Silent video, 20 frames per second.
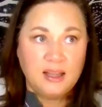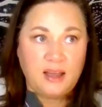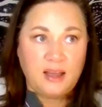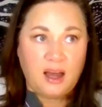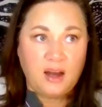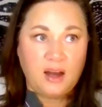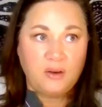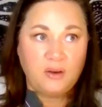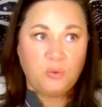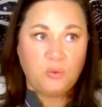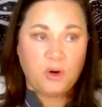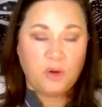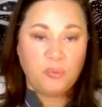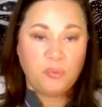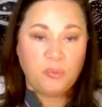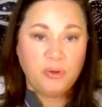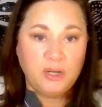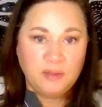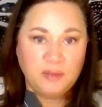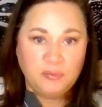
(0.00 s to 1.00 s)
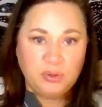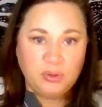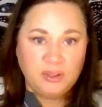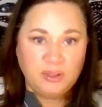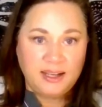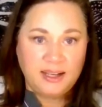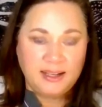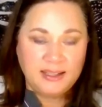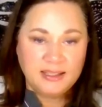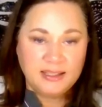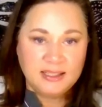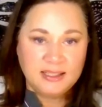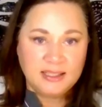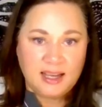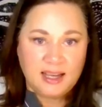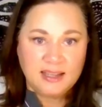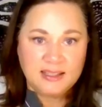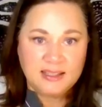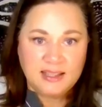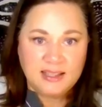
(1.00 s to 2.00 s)
that were put in place
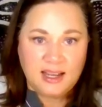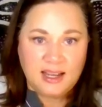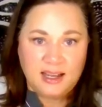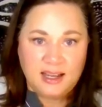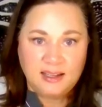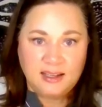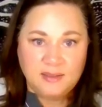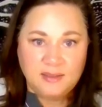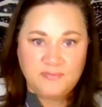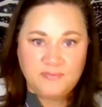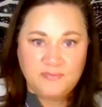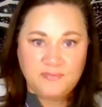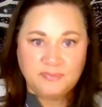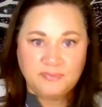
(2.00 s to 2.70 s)
as a,